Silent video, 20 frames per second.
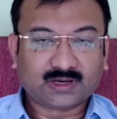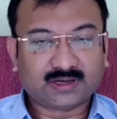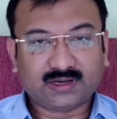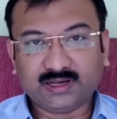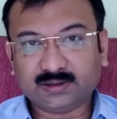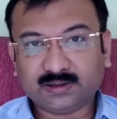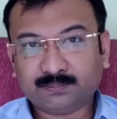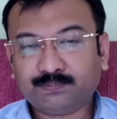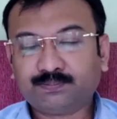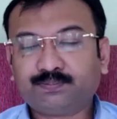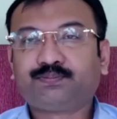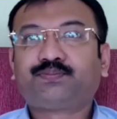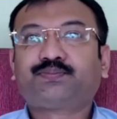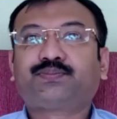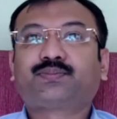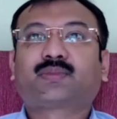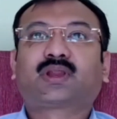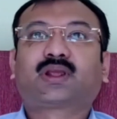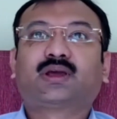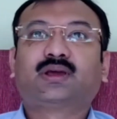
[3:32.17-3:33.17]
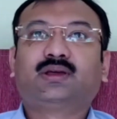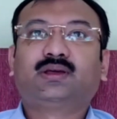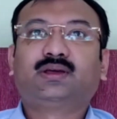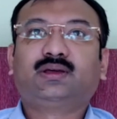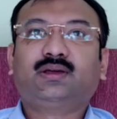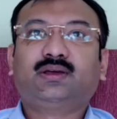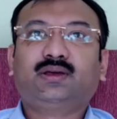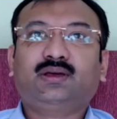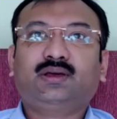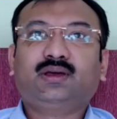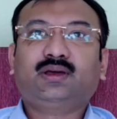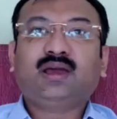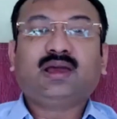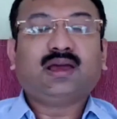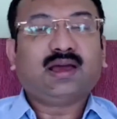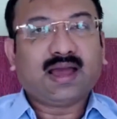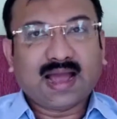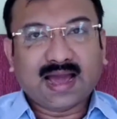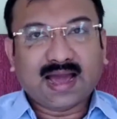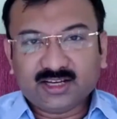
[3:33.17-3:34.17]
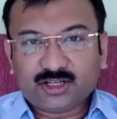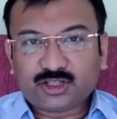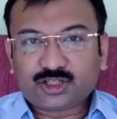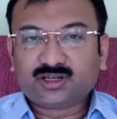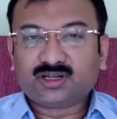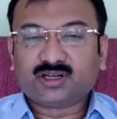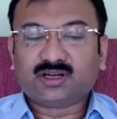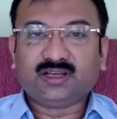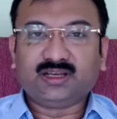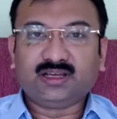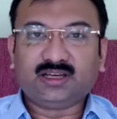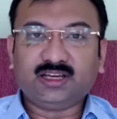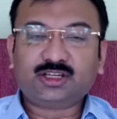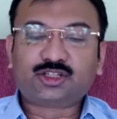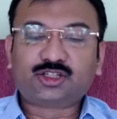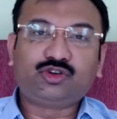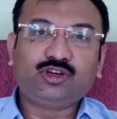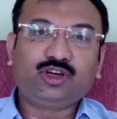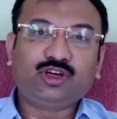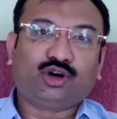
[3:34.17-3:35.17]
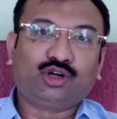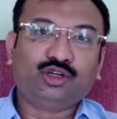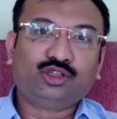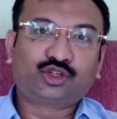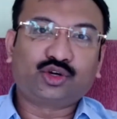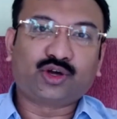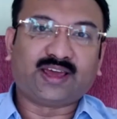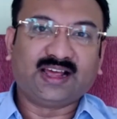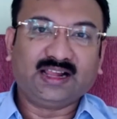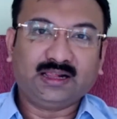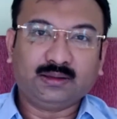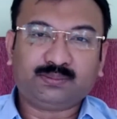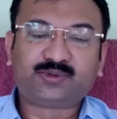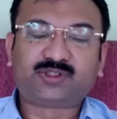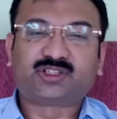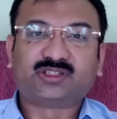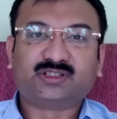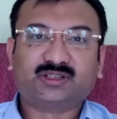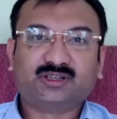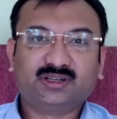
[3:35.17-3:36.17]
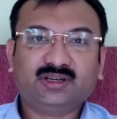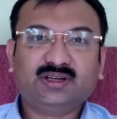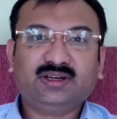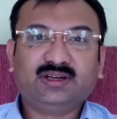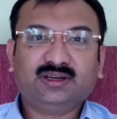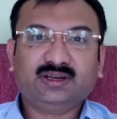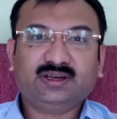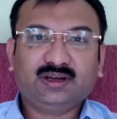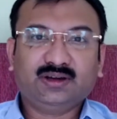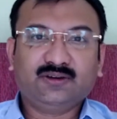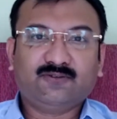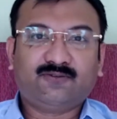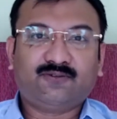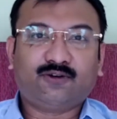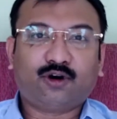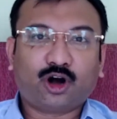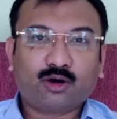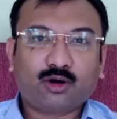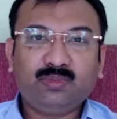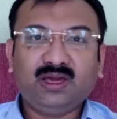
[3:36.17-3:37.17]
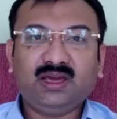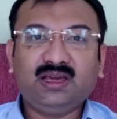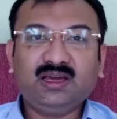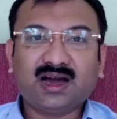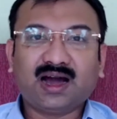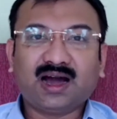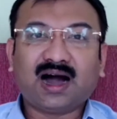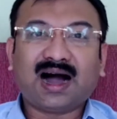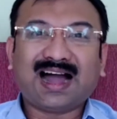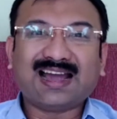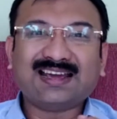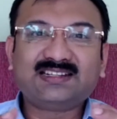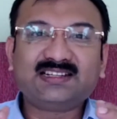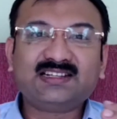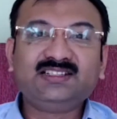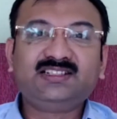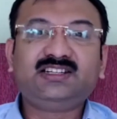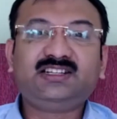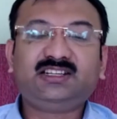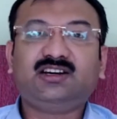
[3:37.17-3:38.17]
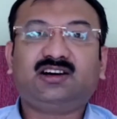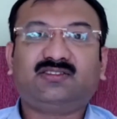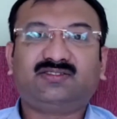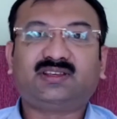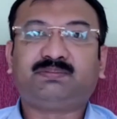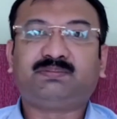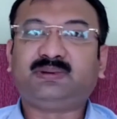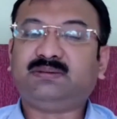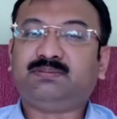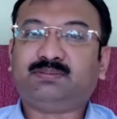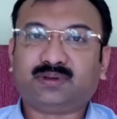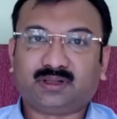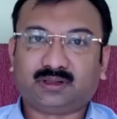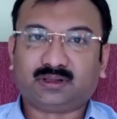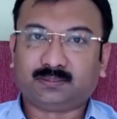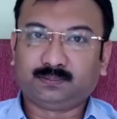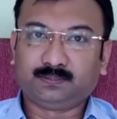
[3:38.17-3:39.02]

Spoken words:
Clear? Additionally, history also helps forming identity of the people,